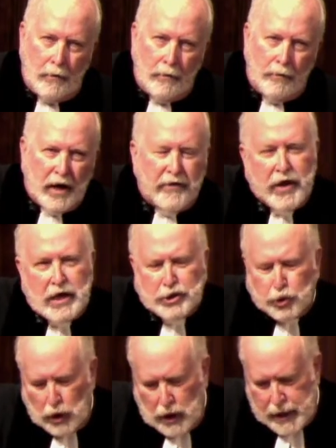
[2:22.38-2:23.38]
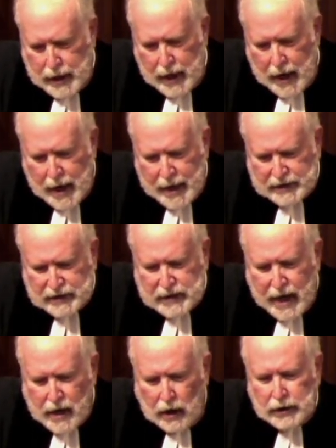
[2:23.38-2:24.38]
But eventually, I
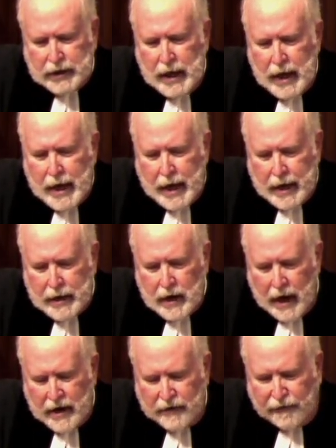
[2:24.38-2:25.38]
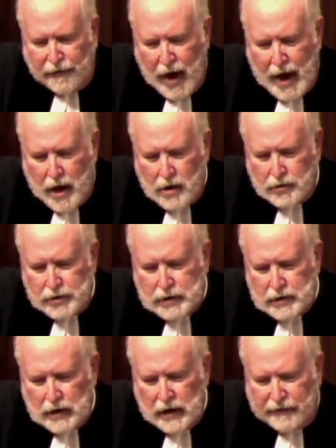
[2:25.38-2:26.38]
settled in and found
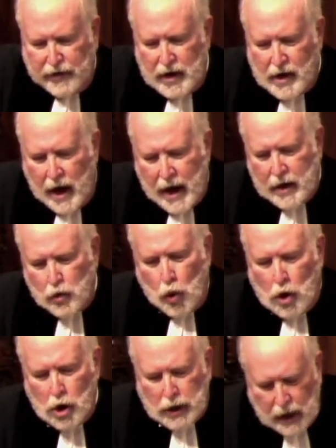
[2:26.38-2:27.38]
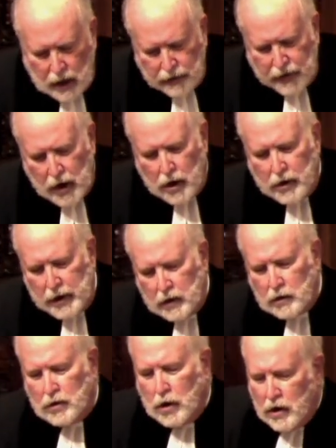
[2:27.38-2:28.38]
living and working there in
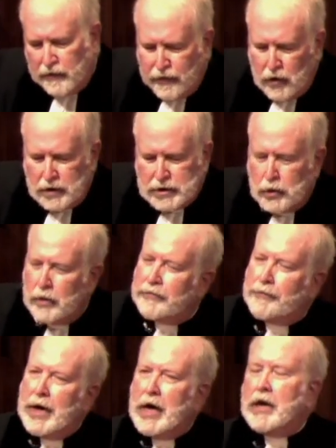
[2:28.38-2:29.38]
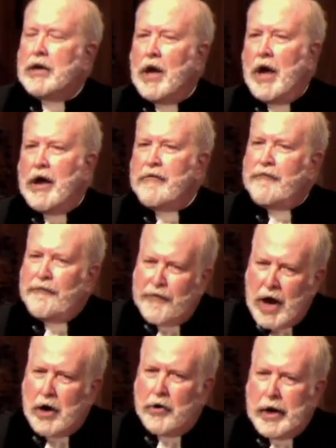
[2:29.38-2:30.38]
Cookeville to have been a
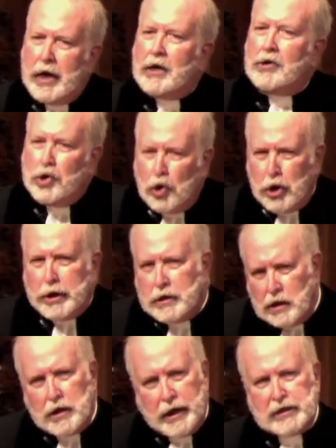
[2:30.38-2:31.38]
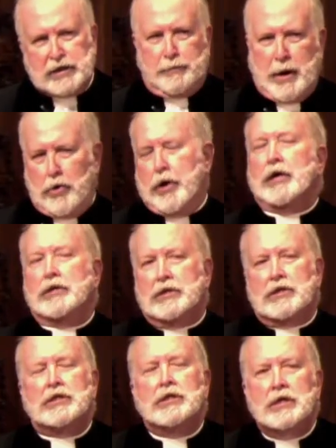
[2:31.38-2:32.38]
very good experience.